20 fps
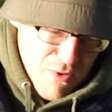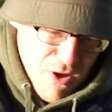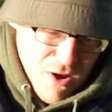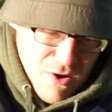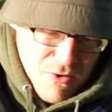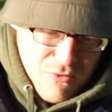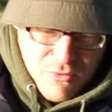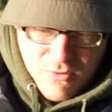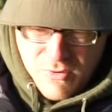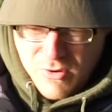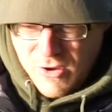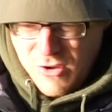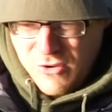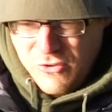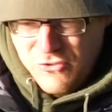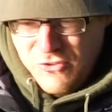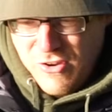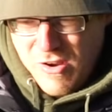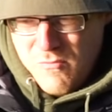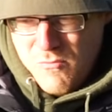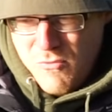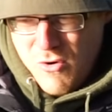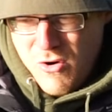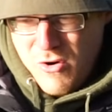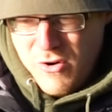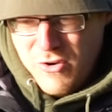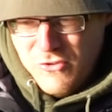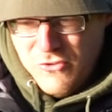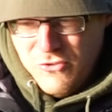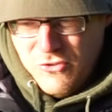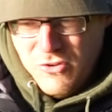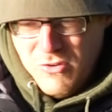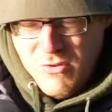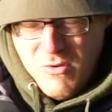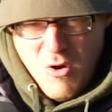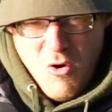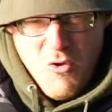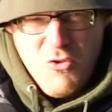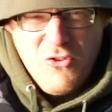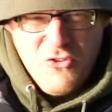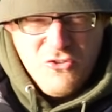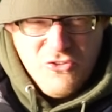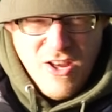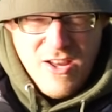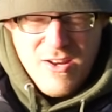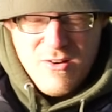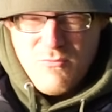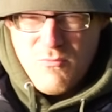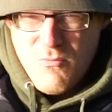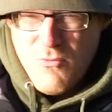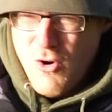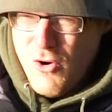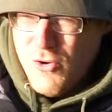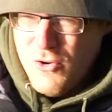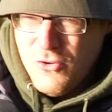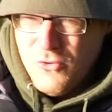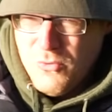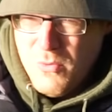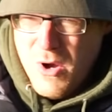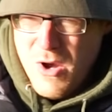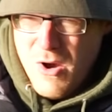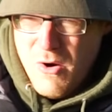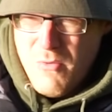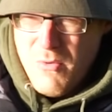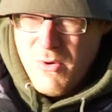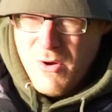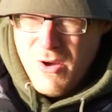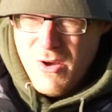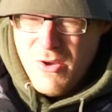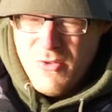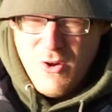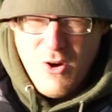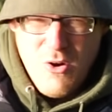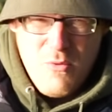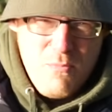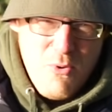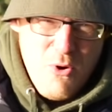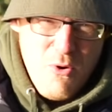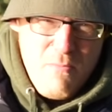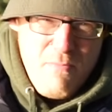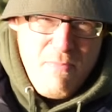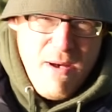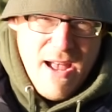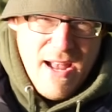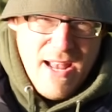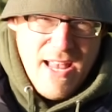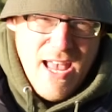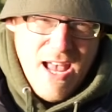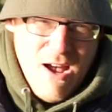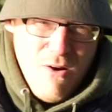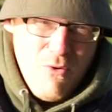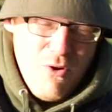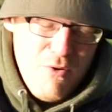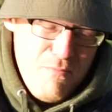though at sunrise on the same rod as well that I put back out